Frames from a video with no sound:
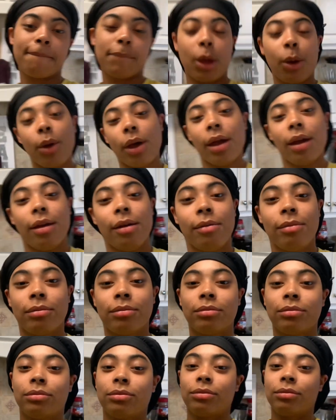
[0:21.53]
okay?
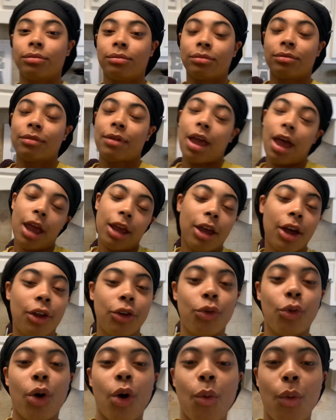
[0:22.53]
How y'all
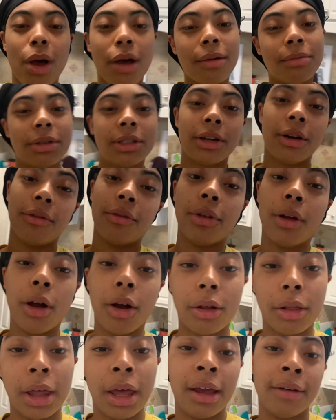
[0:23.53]
doing? Welcome to the
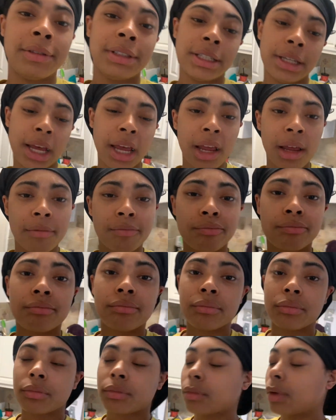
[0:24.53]
vlog life. Today,
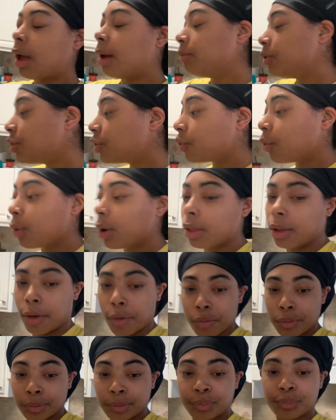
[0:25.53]
I'm just
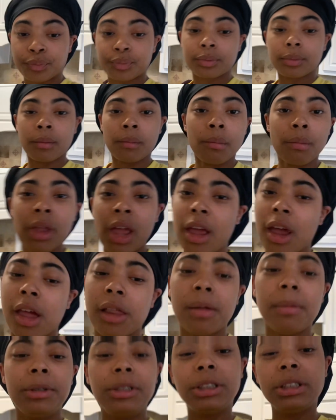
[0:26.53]
grilling. And
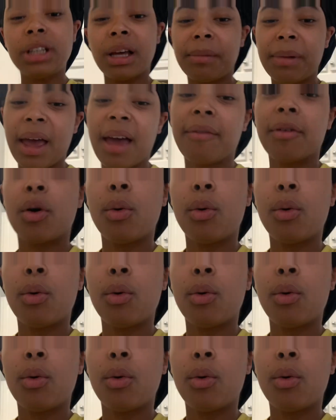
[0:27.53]
let me just come and have a